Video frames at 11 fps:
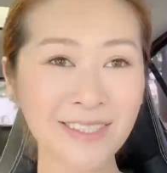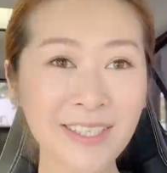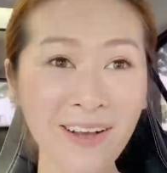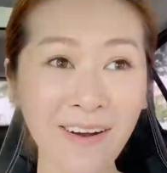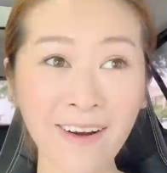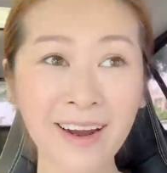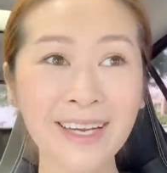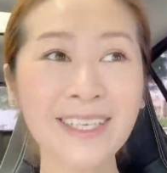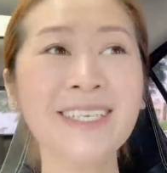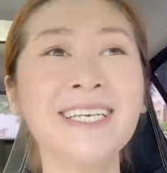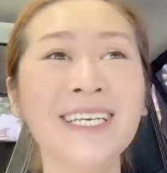the car
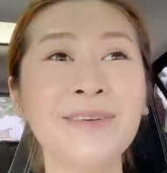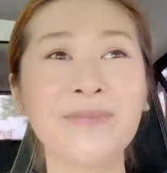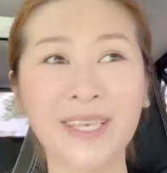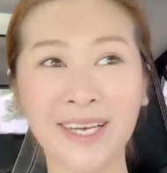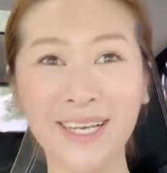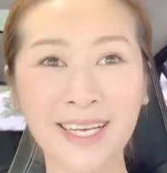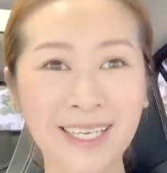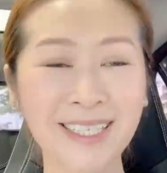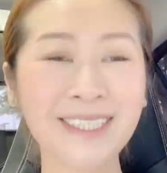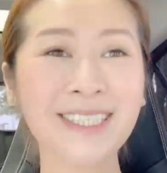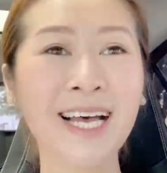
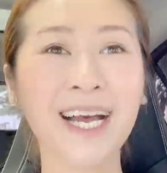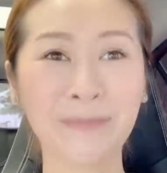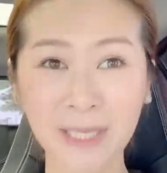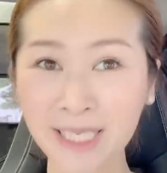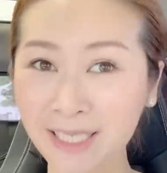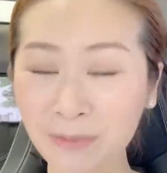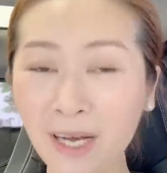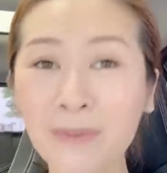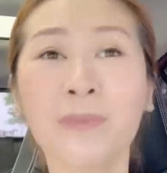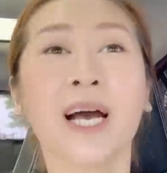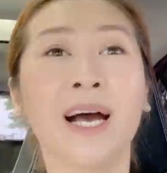because I picked him up
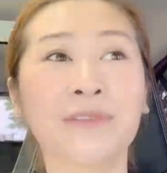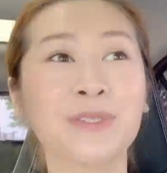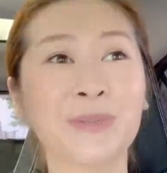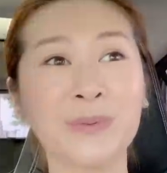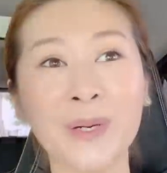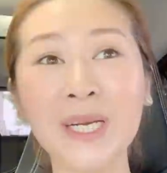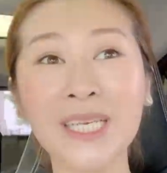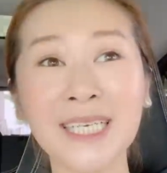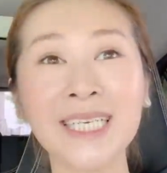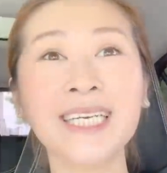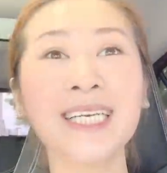after work.
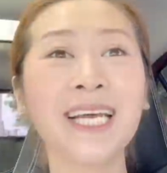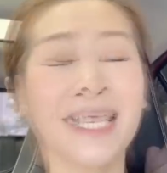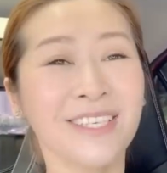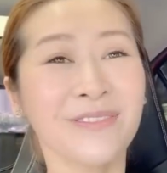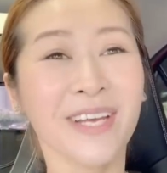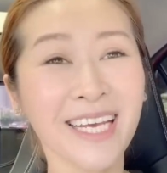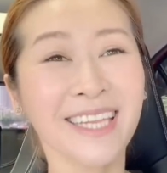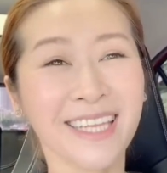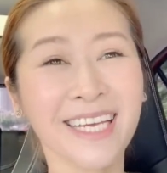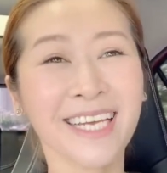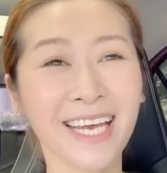You may
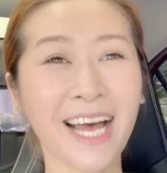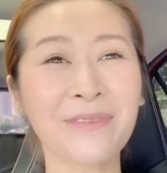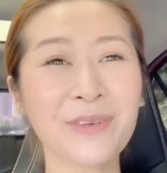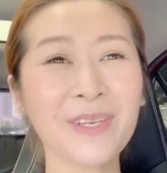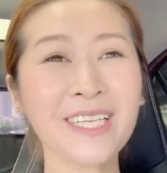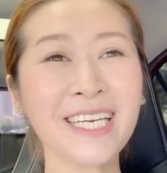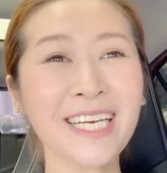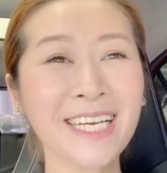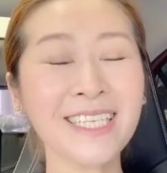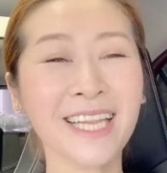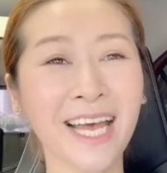think I'm really
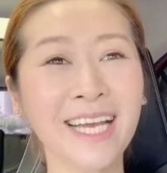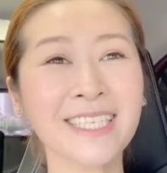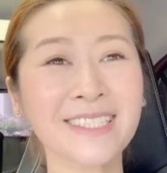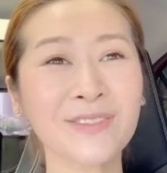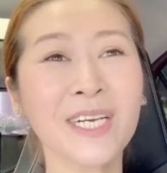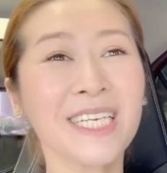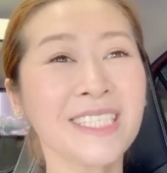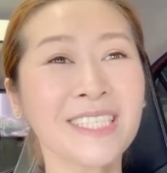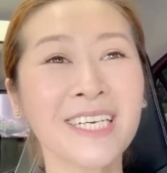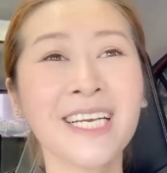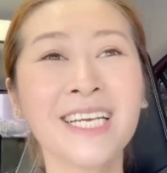like strange
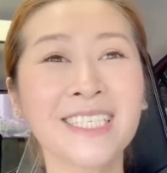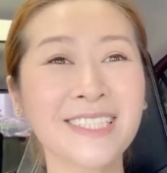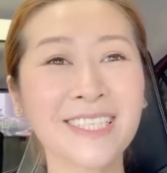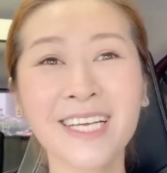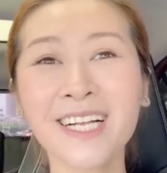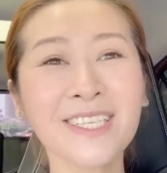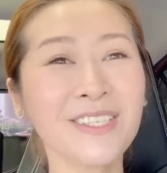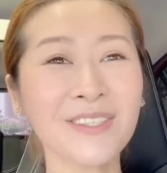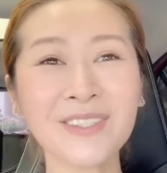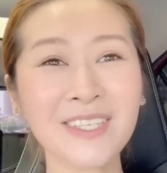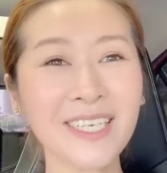still
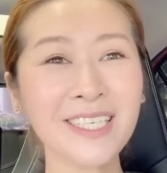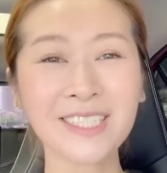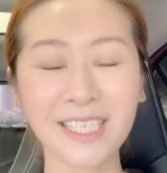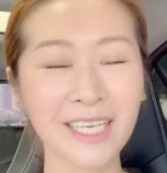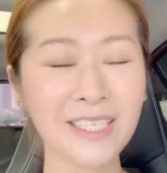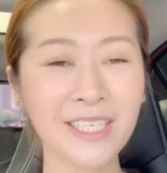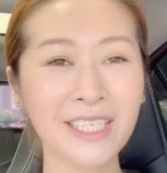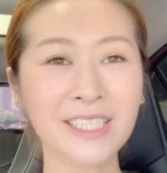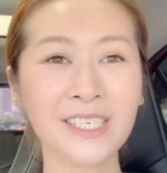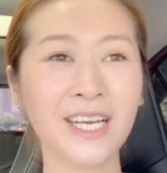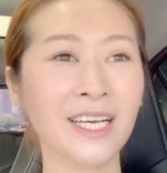using
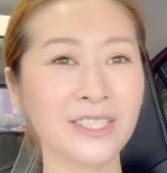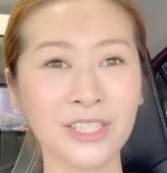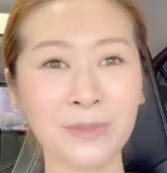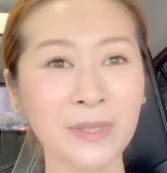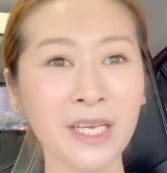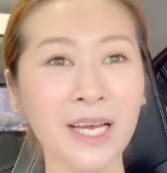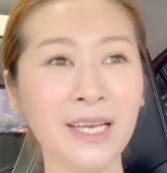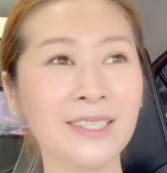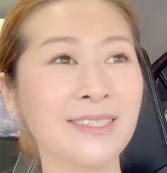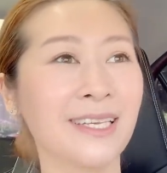Danish GPS